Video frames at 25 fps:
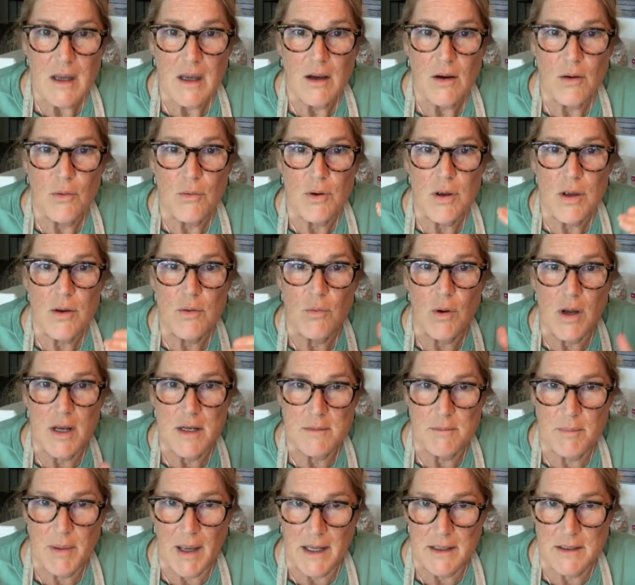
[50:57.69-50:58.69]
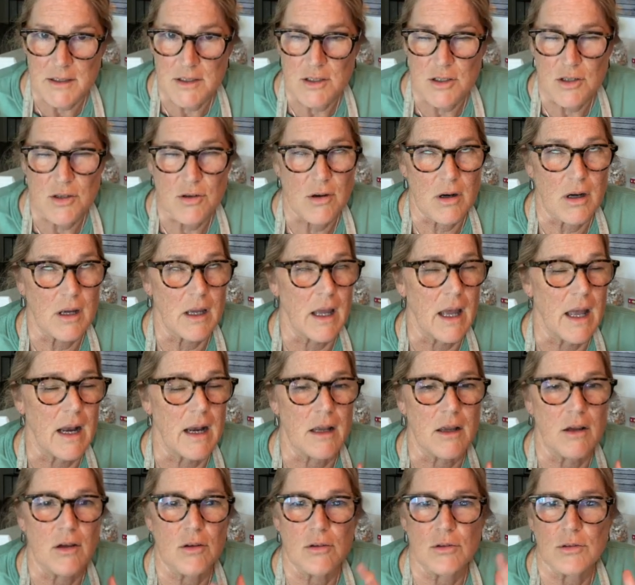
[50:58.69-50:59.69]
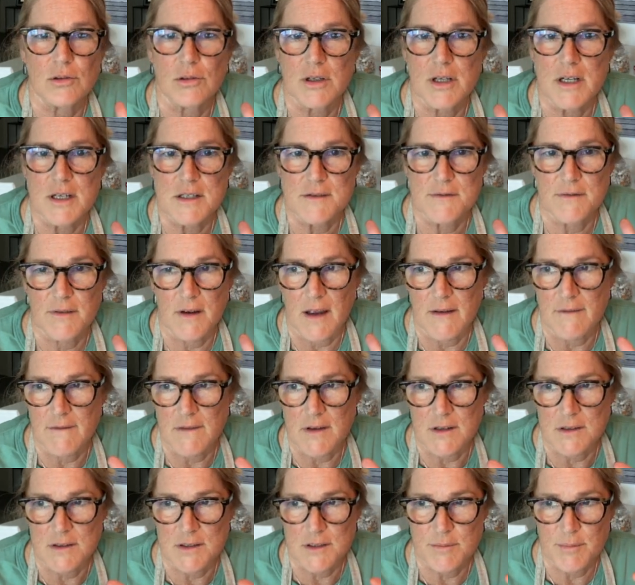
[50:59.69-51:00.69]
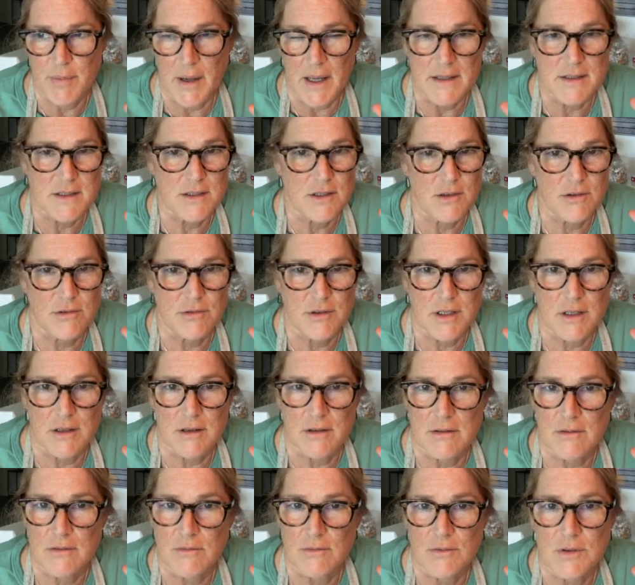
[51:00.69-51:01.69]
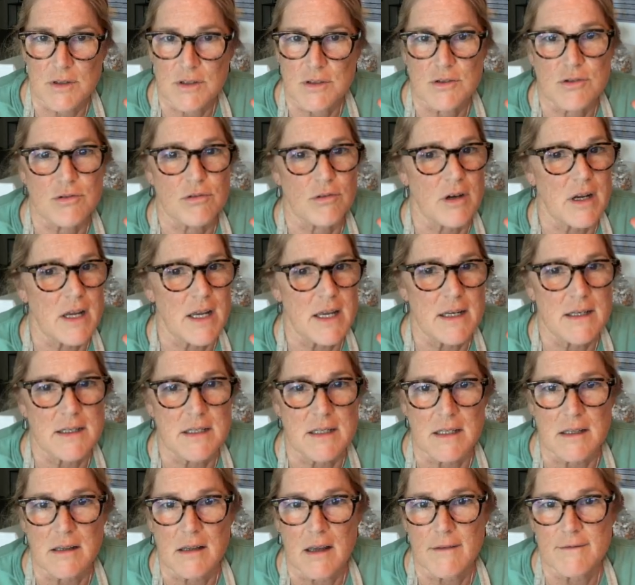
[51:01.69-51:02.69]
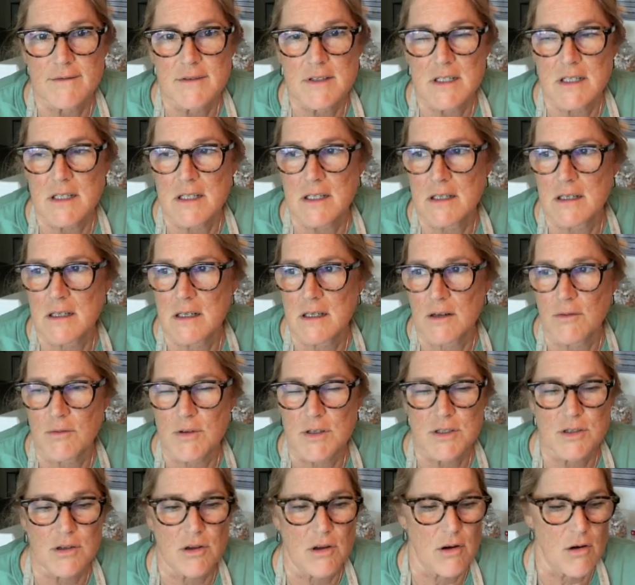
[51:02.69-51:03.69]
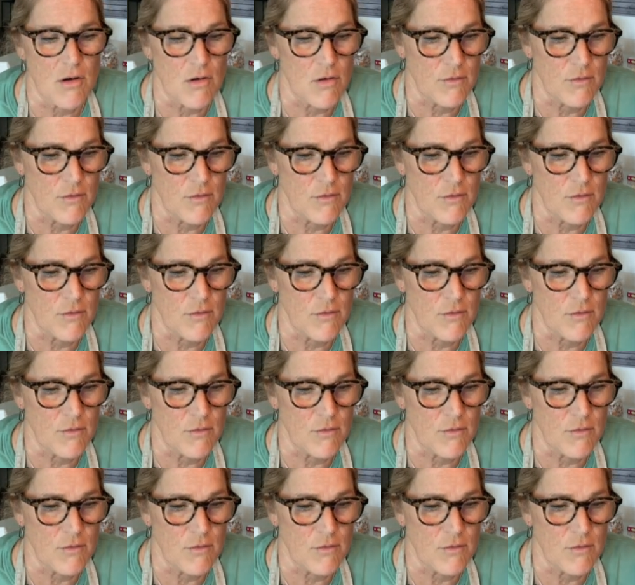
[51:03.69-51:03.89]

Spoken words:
we went back to New York. I had a glorious 5 years. Pat's career was great. He loved it. You know, we saw our old